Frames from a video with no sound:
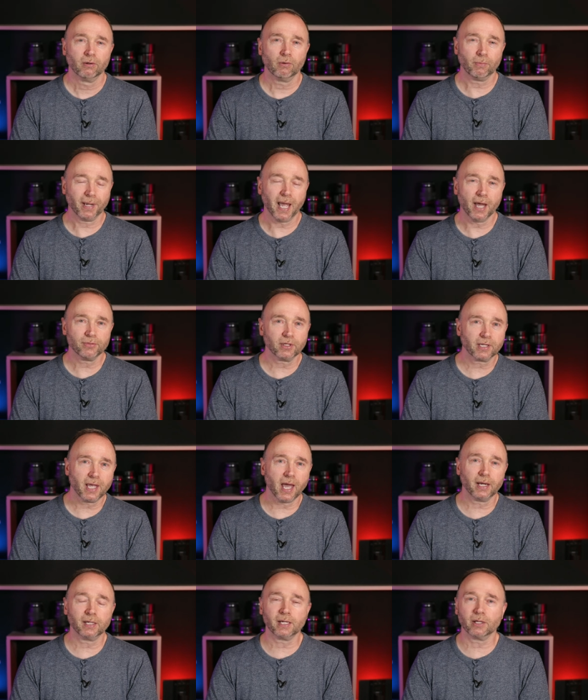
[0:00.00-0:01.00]
when we had the
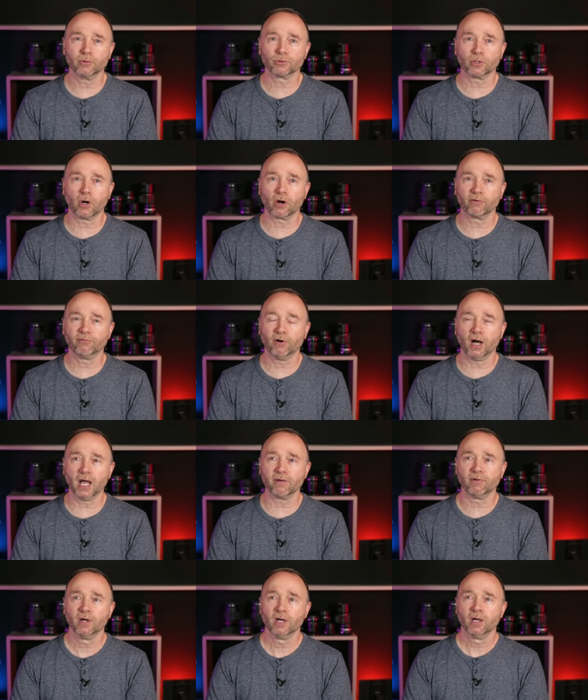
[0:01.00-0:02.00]
Canon E O S R
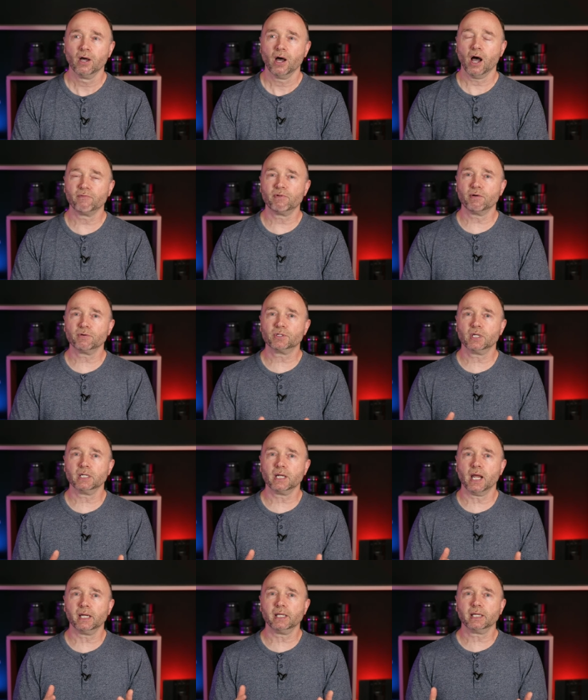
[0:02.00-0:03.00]
five. I've never seen
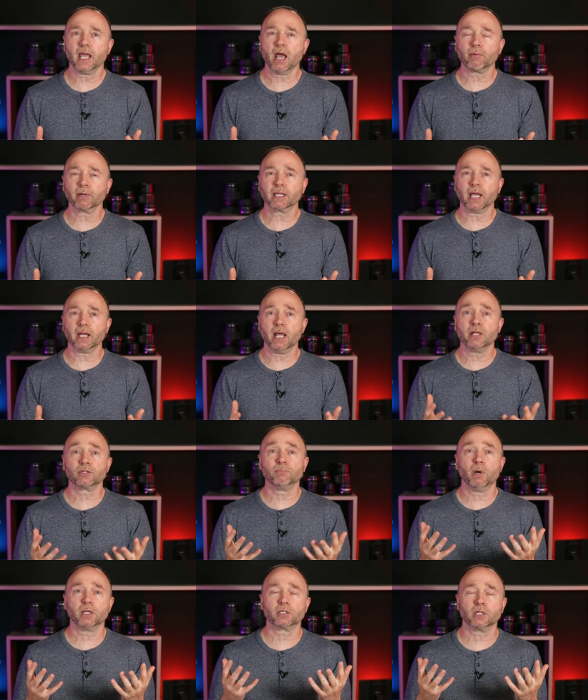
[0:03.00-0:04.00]
any camera get as
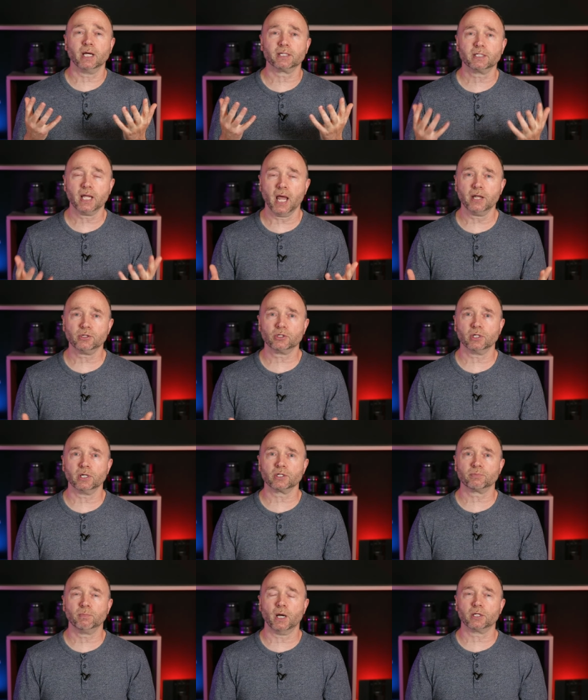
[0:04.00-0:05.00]
much attention,
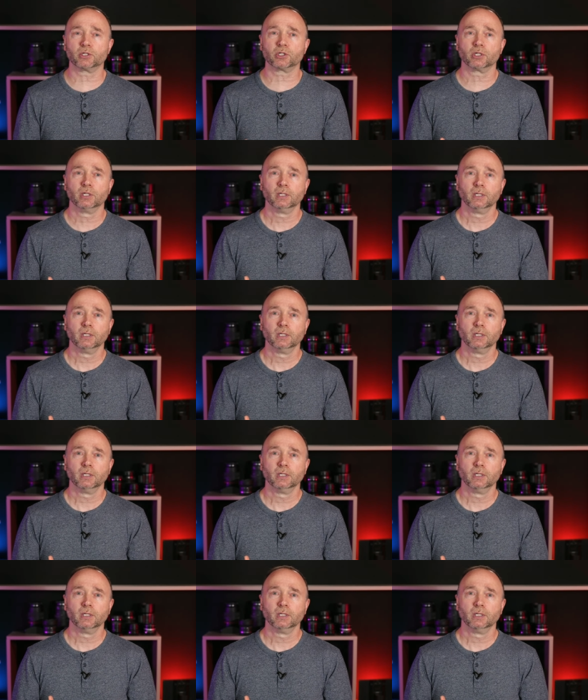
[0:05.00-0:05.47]
as much,